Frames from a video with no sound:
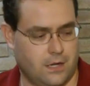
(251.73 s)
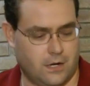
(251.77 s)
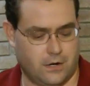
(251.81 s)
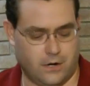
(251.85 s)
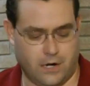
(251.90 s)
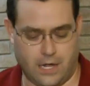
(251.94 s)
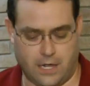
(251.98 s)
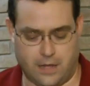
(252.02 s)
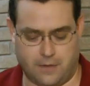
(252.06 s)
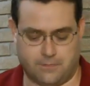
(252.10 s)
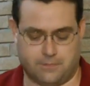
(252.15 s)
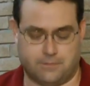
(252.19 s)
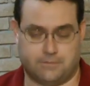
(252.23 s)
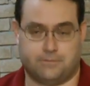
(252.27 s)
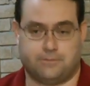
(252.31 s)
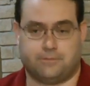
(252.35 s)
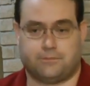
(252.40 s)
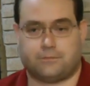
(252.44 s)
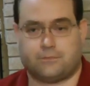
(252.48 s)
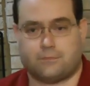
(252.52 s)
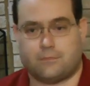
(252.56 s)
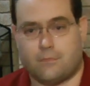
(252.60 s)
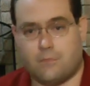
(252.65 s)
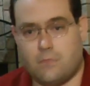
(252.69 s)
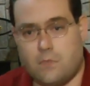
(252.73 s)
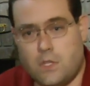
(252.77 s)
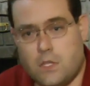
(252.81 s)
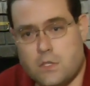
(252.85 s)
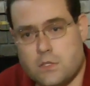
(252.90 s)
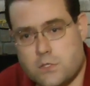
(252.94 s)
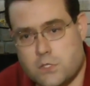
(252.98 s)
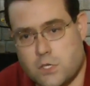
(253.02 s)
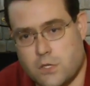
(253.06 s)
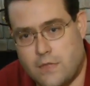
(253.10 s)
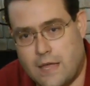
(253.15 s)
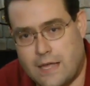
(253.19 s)
All right.
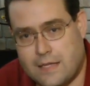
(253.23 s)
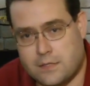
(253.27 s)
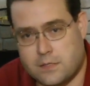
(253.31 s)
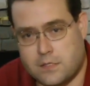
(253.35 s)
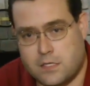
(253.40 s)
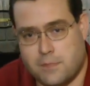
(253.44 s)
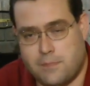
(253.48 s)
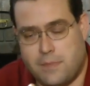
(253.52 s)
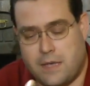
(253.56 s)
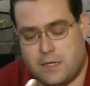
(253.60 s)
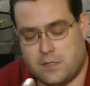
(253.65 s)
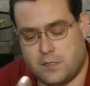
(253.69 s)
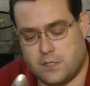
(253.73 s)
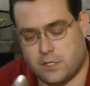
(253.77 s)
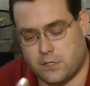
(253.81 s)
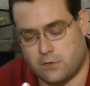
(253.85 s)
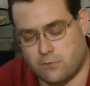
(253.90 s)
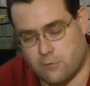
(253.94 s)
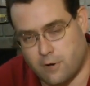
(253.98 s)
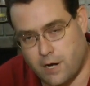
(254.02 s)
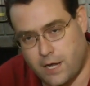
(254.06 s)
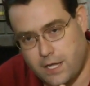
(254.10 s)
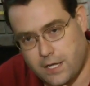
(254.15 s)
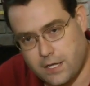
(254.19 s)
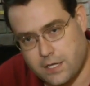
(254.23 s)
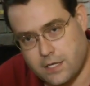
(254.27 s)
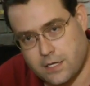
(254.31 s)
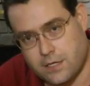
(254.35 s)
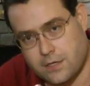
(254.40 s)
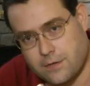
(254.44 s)
So that's the basic rake.